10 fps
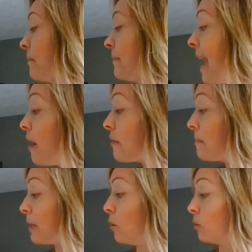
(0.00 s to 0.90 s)
Now the
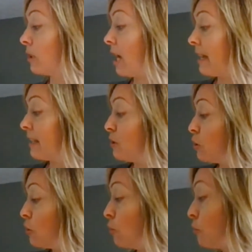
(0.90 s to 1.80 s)
big old lion
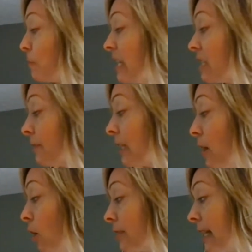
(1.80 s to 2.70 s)
snoozed peacefully
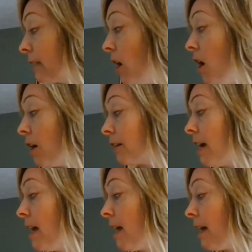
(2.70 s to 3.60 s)
all day long.
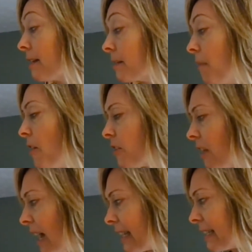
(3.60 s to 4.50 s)
The mother
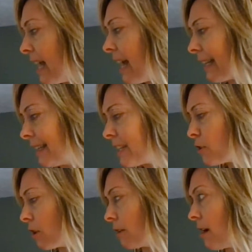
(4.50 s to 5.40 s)
lion licked
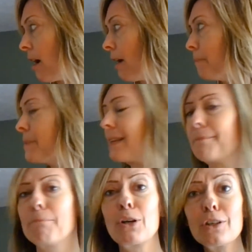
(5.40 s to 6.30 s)
her cubs
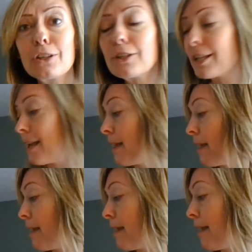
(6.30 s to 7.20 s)
and purred,
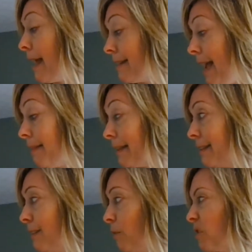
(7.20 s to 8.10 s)
and Helen
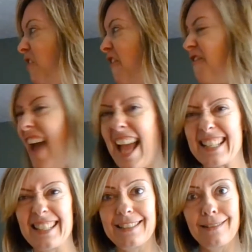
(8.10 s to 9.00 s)
was
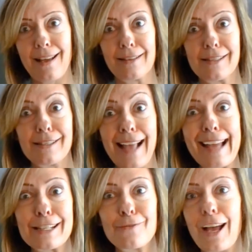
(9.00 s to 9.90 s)
fat and
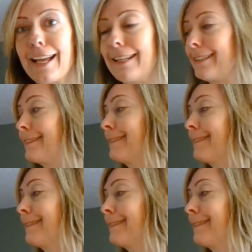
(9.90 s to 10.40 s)
satisfied.